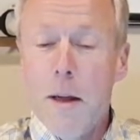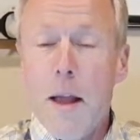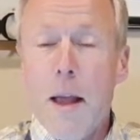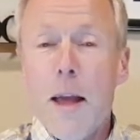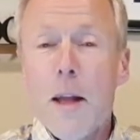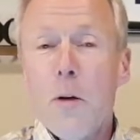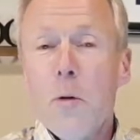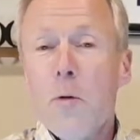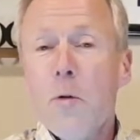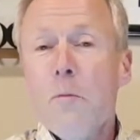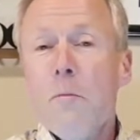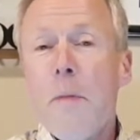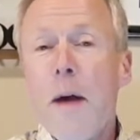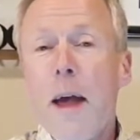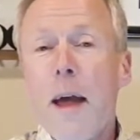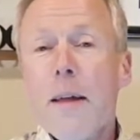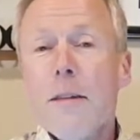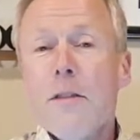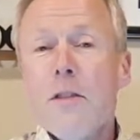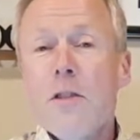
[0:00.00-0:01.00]
an old
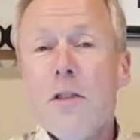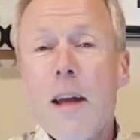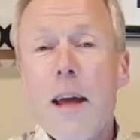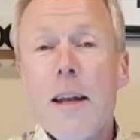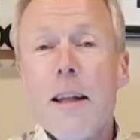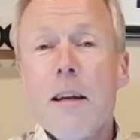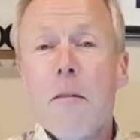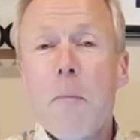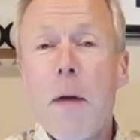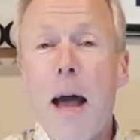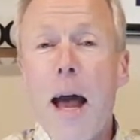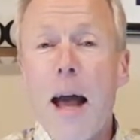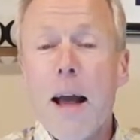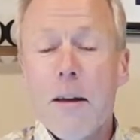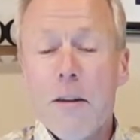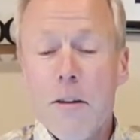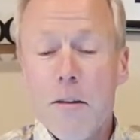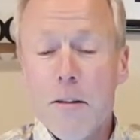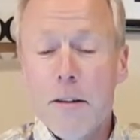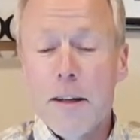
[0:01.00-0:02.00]
man standing back,
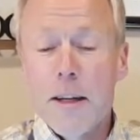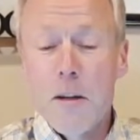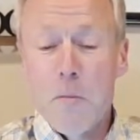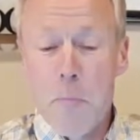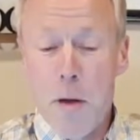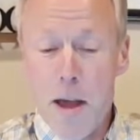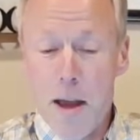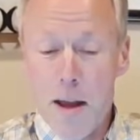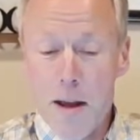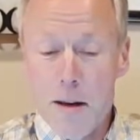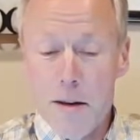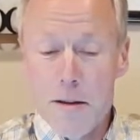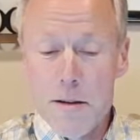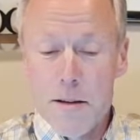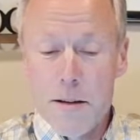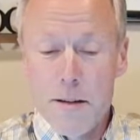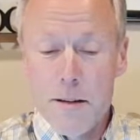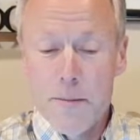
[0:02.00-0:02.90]
looking pained.